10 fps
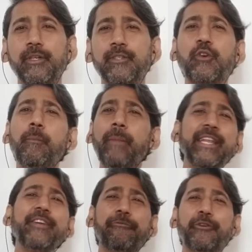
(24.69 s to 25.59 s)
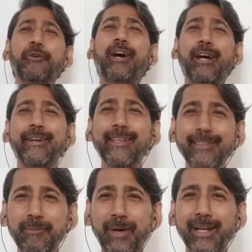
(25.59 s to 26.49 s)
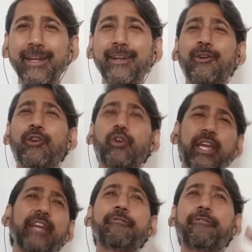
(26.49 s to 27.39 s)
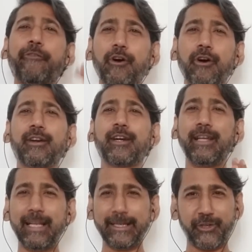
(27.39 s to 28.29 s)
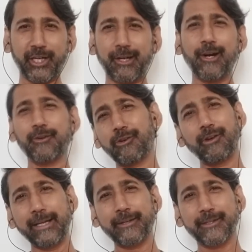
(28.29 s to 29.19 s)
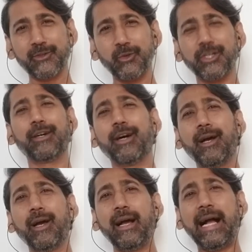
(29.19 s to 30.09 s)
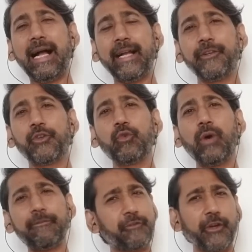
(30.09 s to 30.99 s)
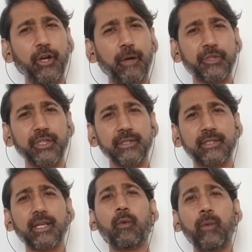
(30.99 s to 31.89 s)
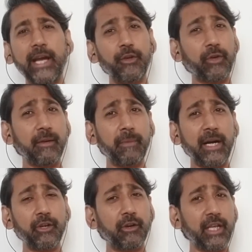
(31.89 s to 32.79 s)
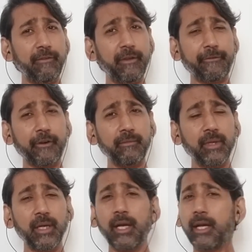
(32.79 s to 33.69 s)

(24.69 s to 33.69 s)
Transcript: So many of you are in the market looking for an electric car or electric scooter, and you have three options where you can buy your EV from.